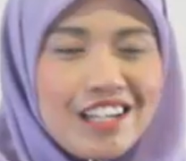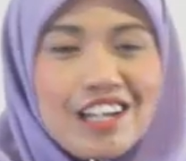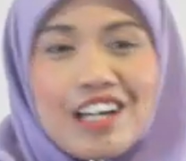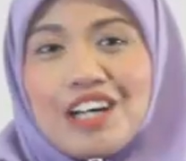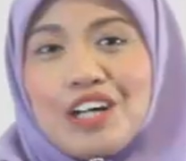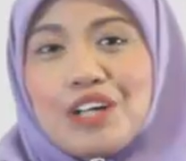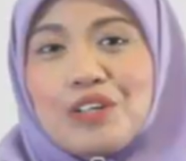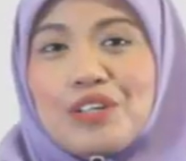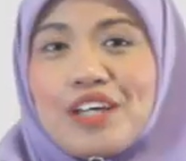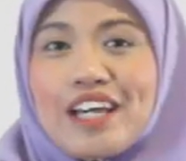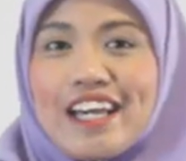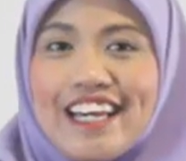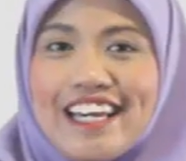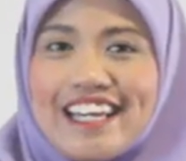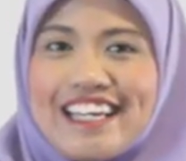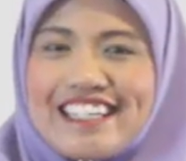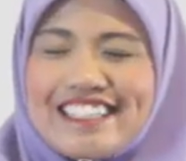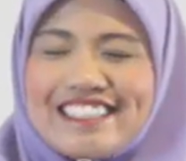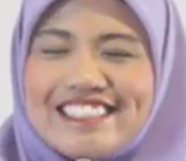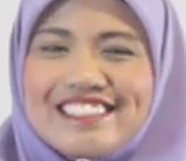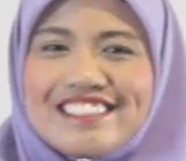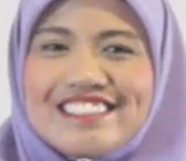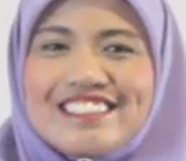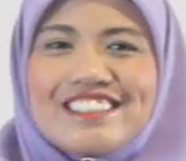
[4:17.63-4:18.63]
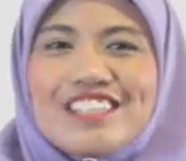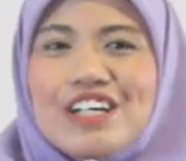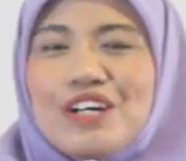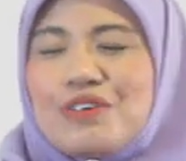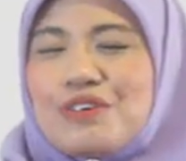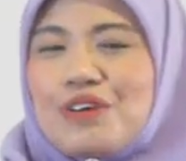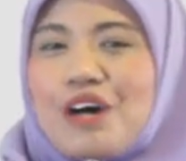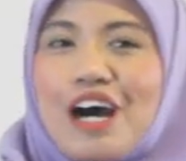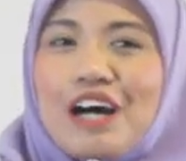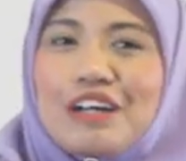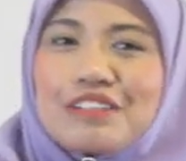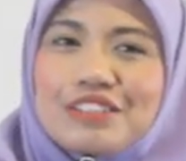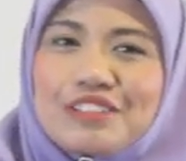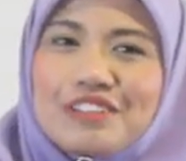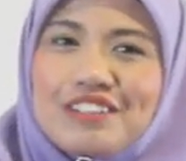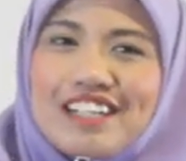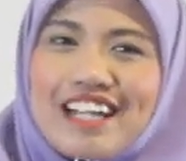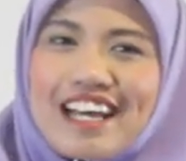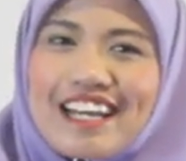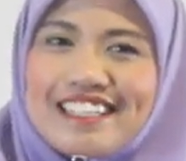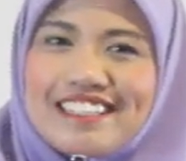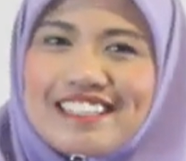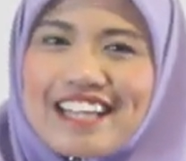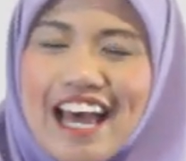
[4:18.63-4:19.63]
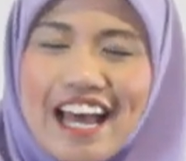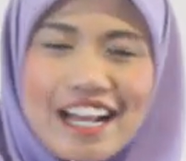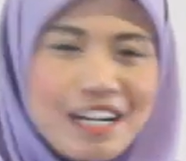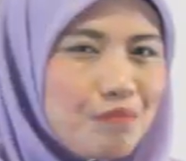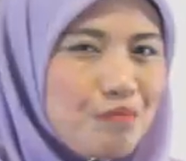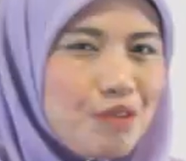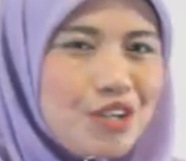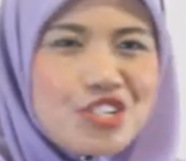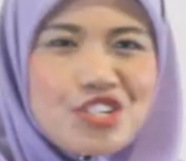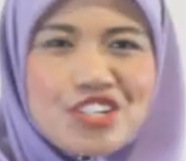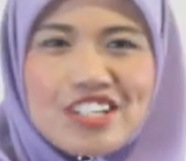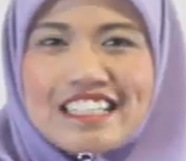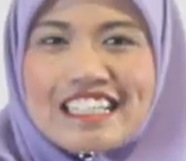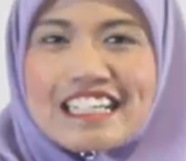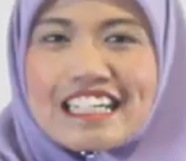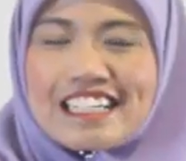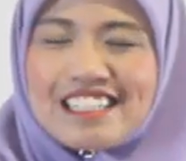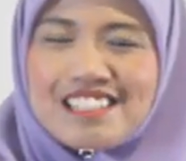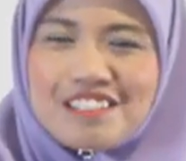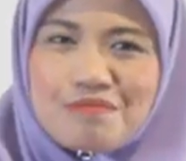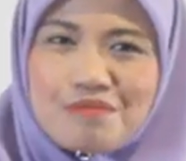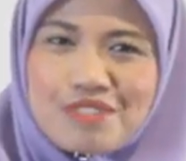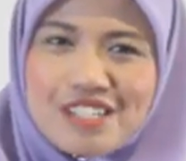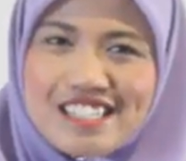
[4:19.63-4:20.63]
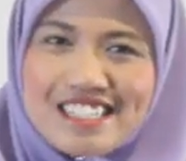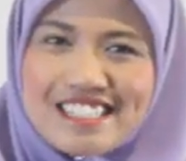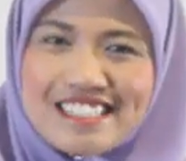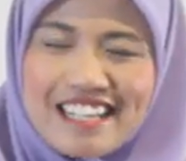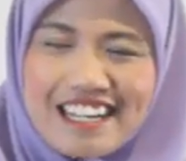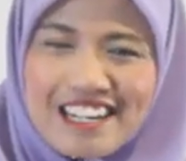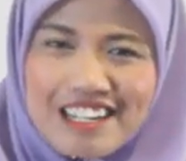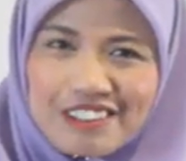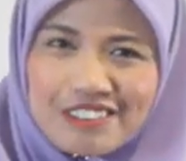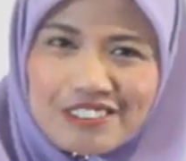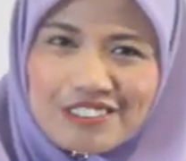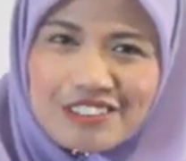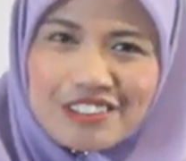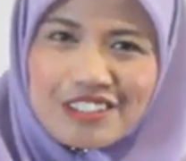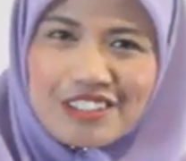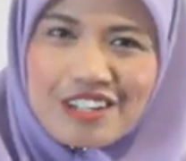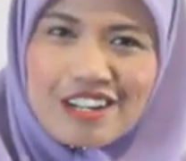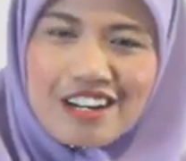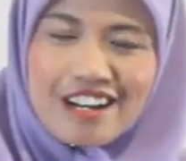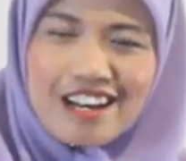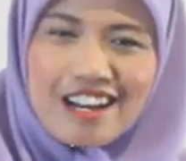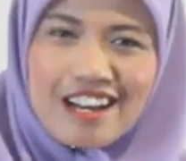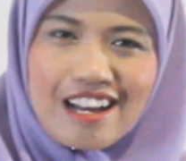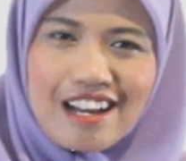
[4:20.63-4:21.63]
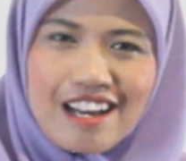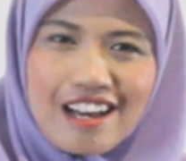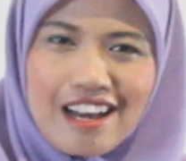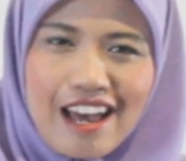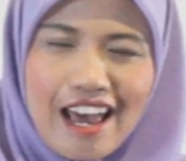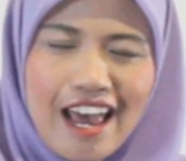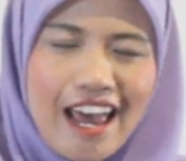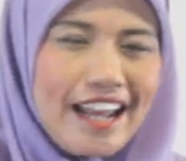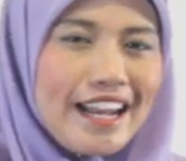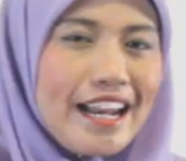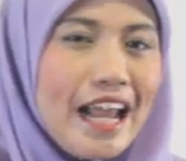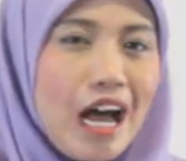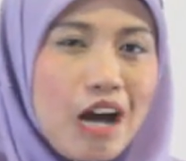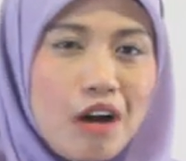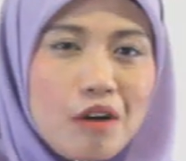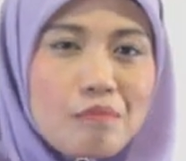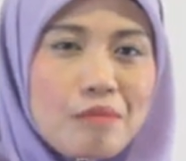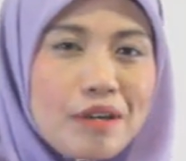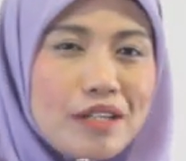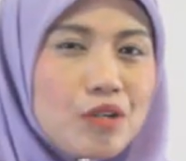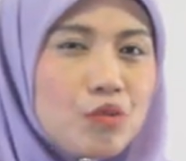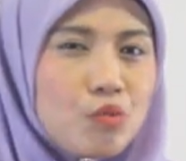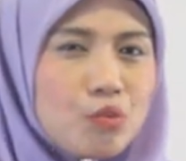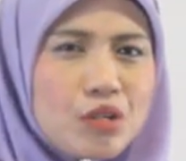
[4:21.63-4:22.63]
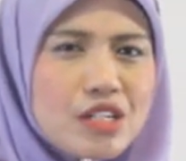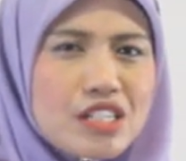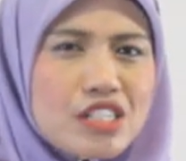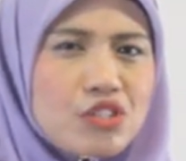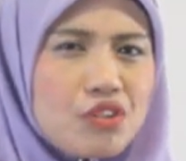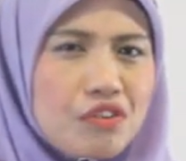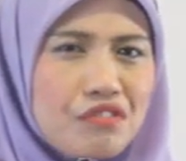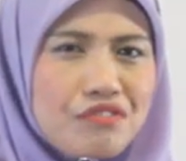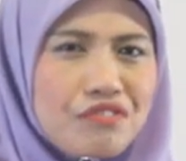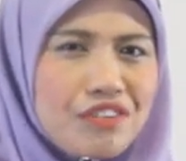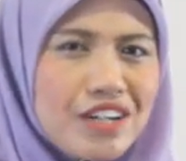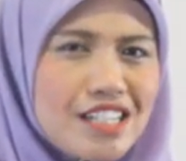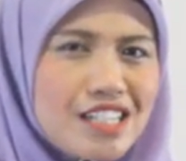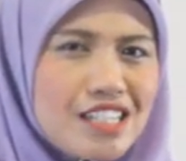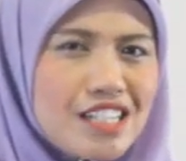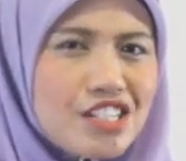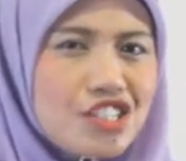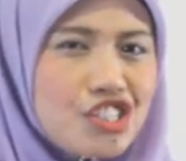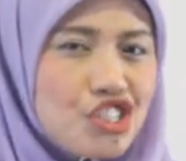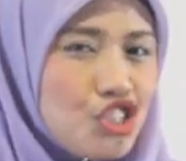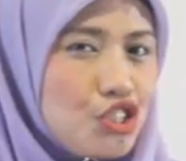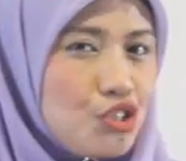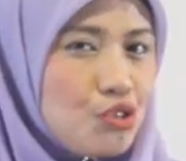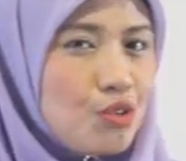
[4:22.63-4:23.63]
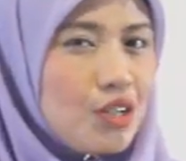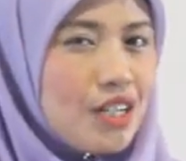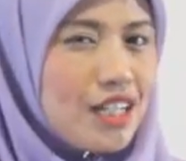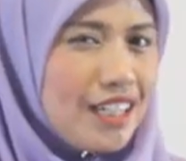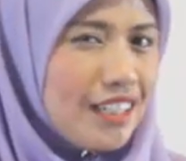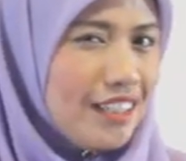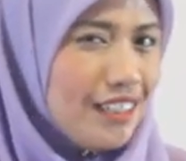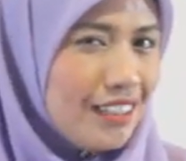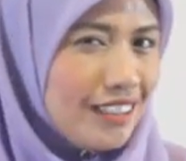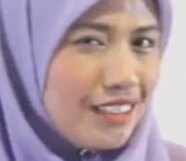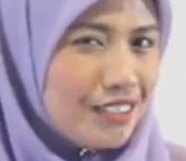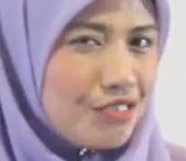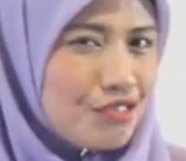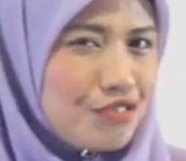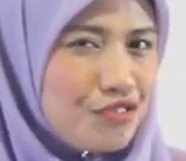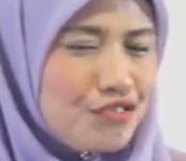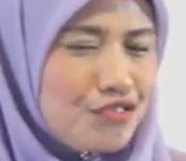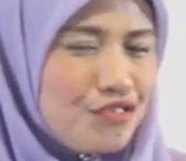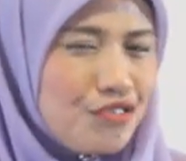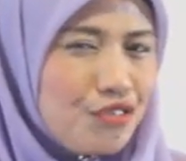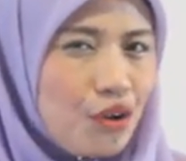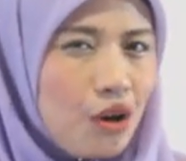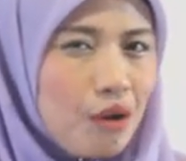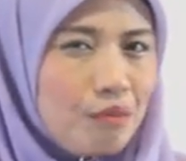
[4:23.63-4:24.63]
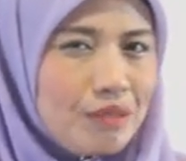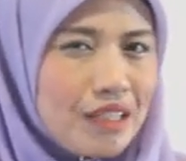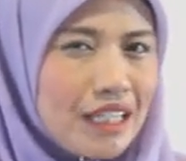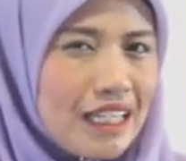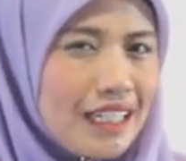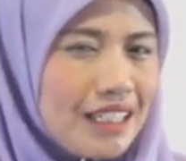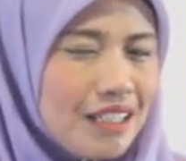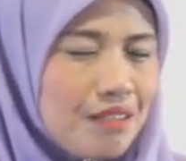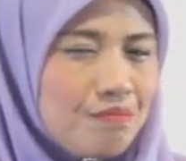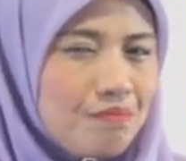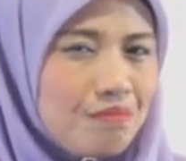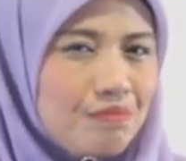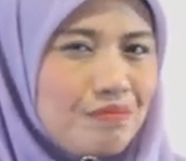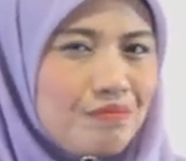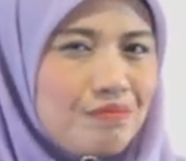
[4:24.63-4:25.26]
Okay, so how do you like the animation clip just now? And how many words or phrases did you learn from the clip?